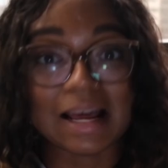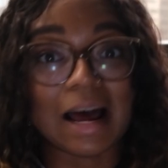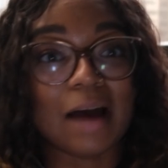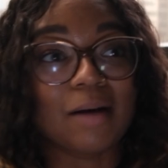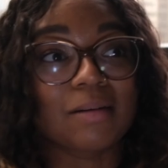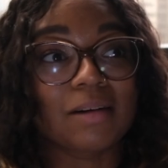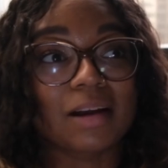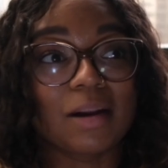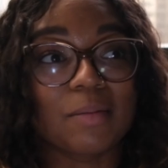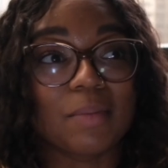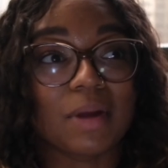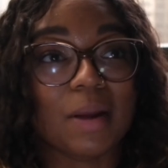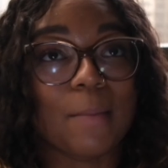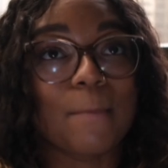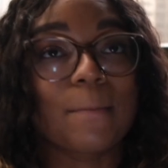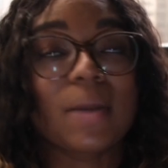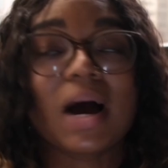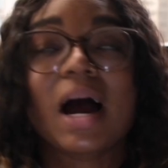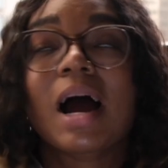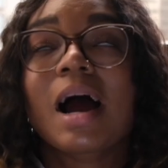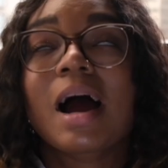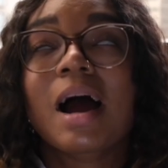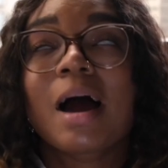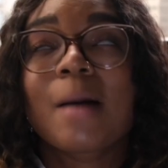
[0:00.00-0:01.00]
I'm gonna be
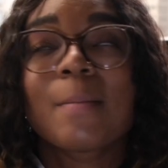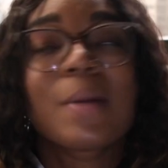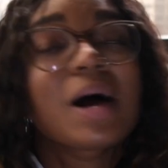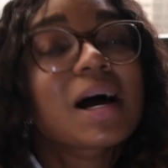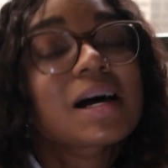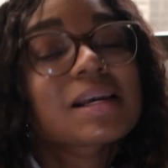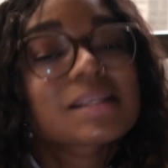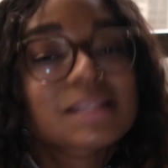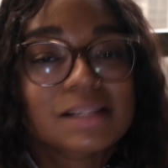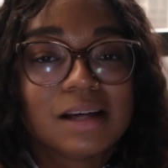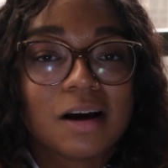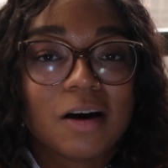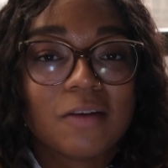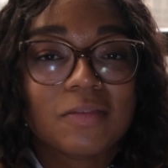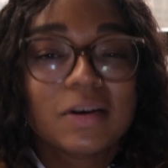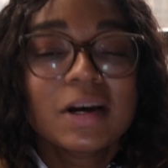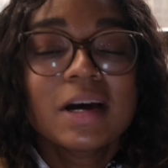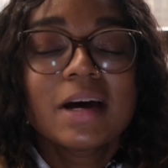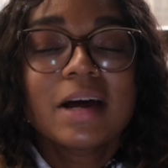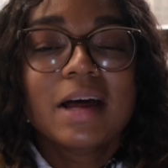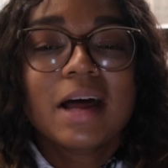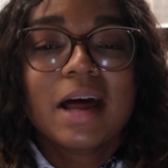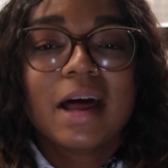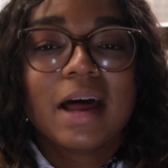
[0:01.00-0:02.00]
by myself,
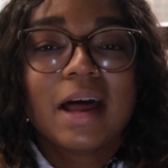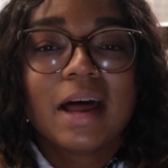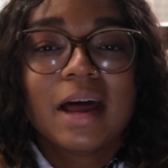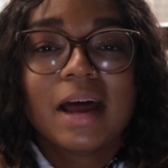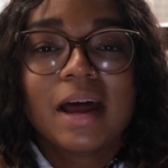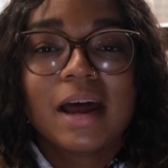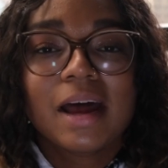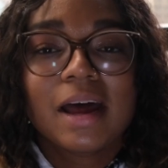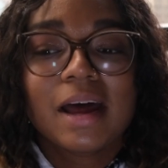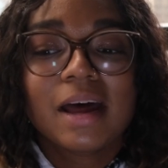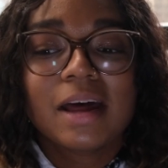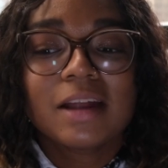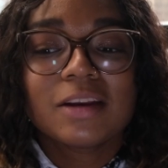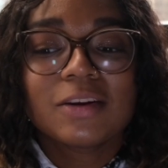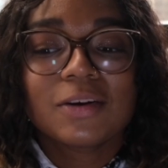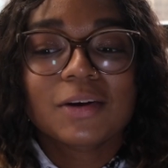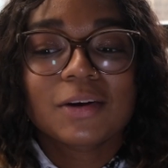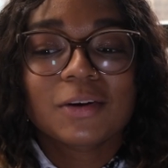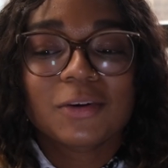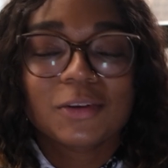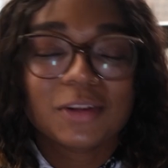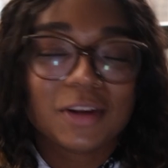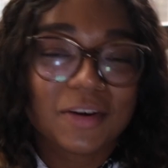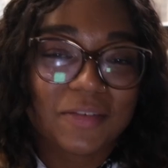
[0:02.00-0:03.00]
and you
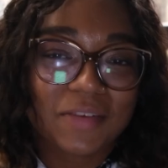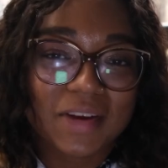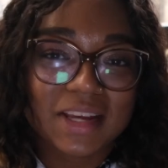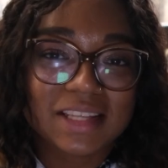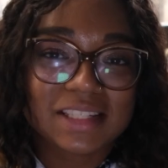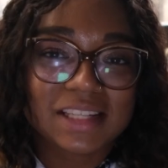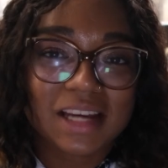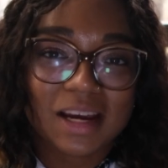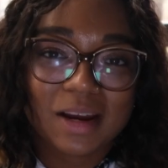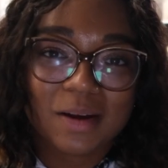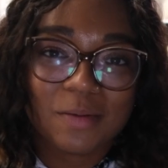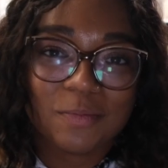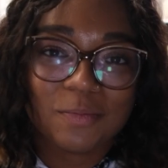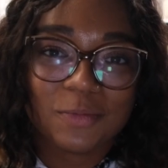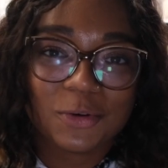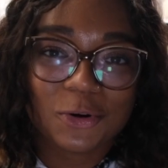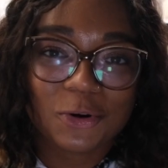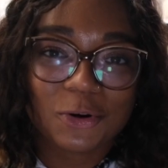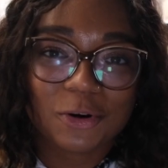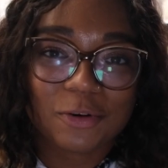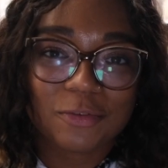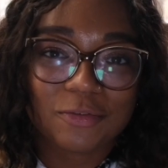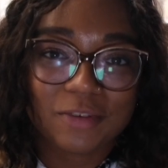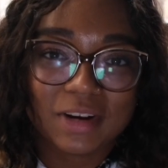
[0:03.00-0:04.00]
can only FaceTime
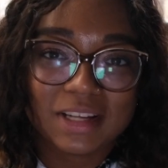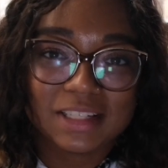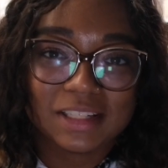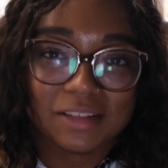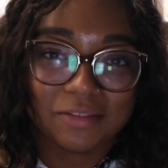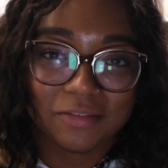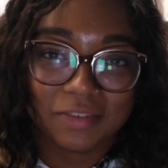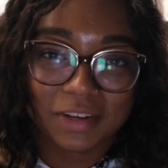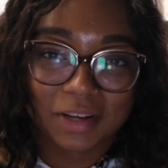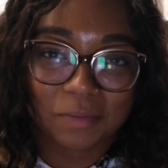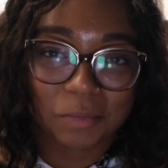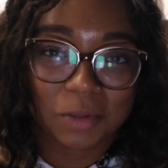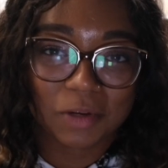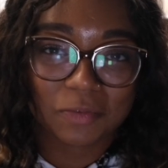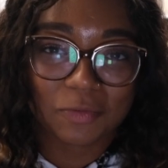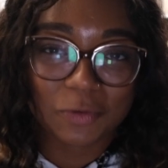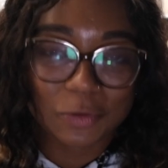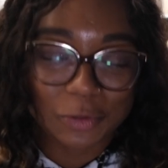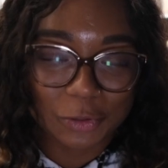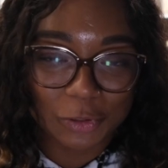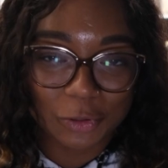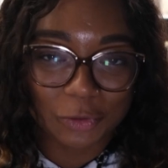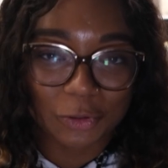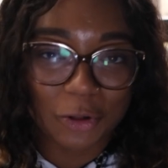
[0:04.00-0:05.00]
your friends and family
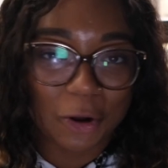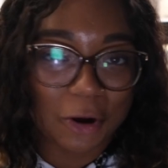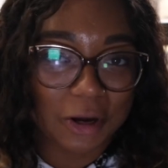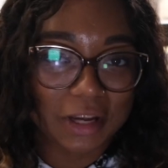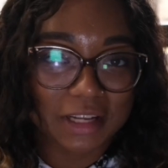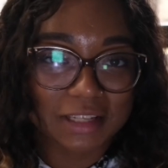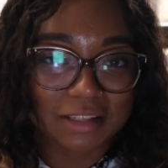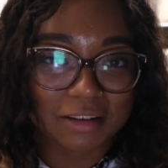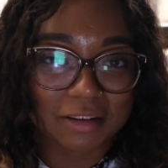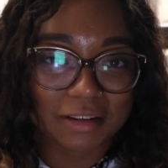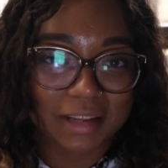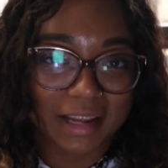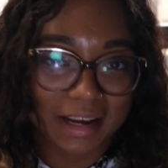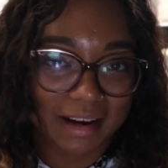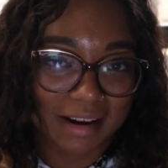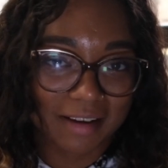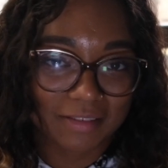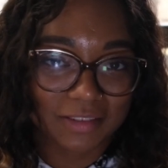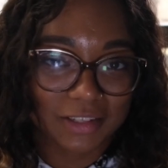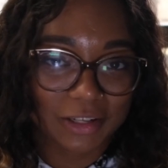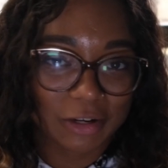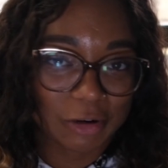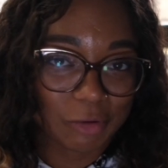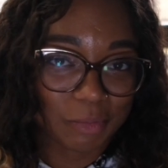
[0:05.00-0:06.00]
for so long until until they
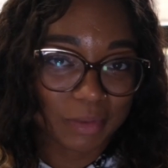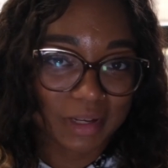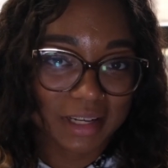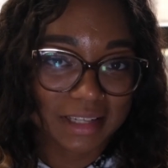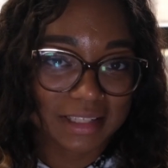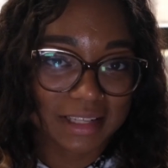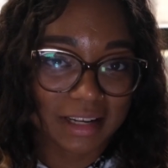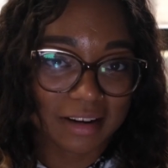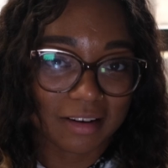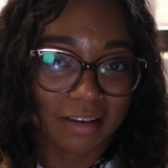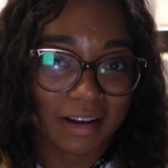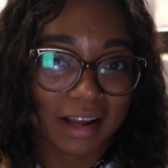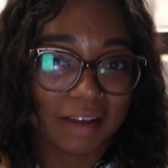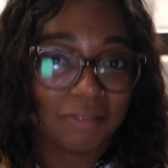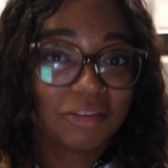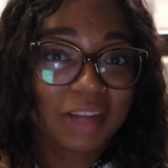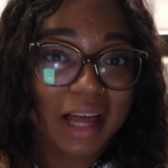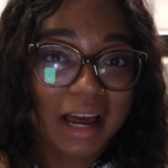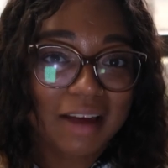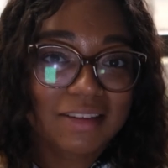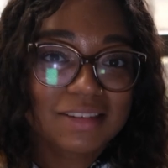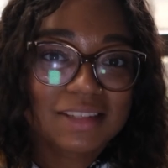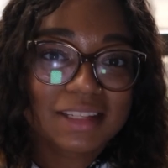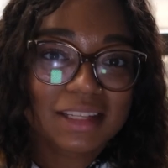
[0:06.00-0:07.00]
have to go, because they all have
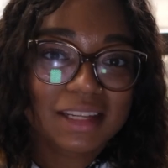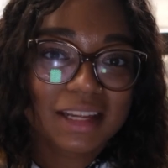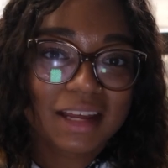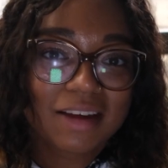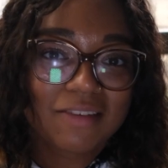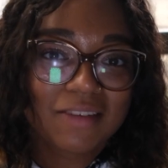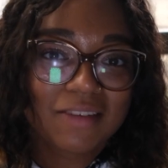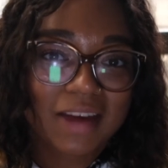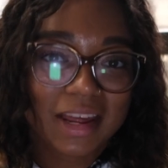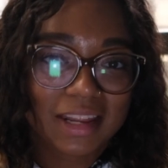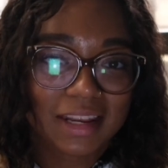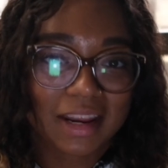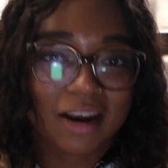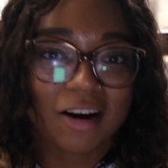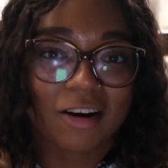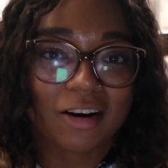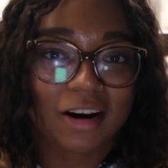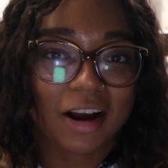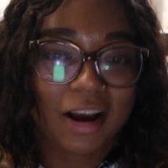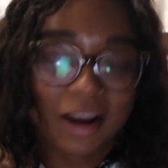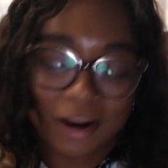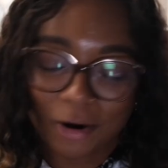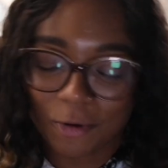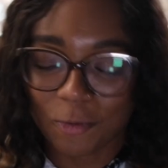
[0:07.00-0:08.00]
lives to live and they are
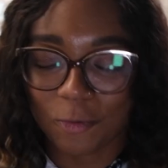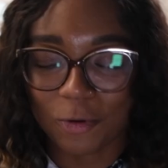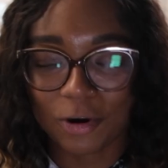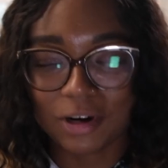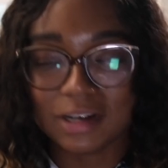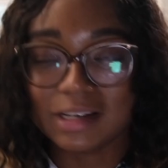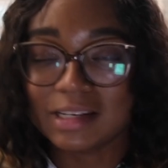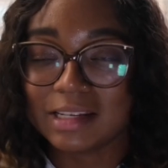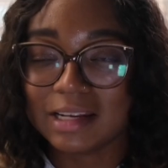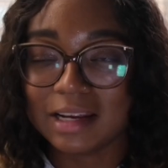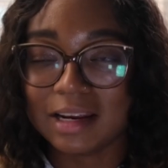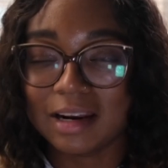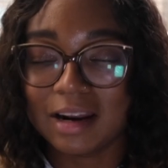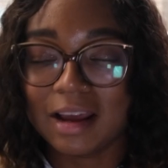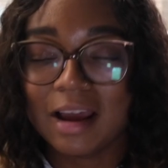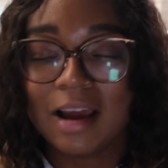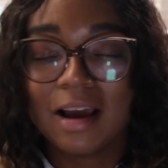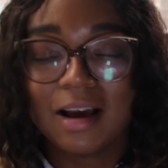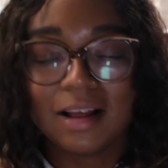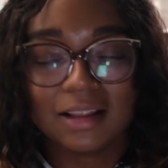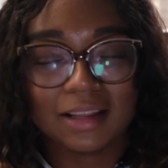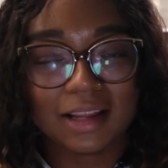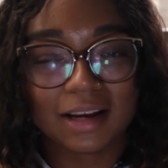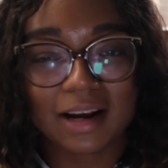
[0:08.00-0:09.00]
not in quarantine
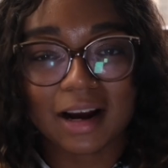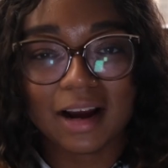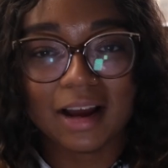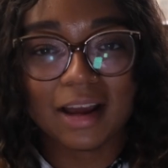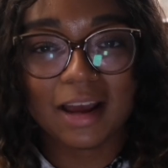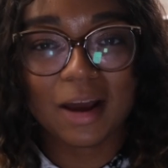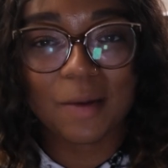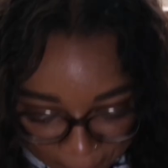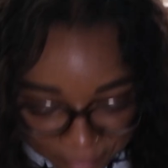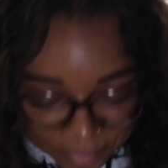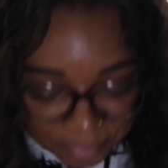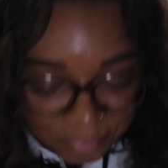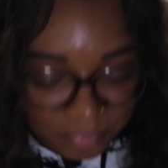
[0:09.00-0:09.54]
like I am.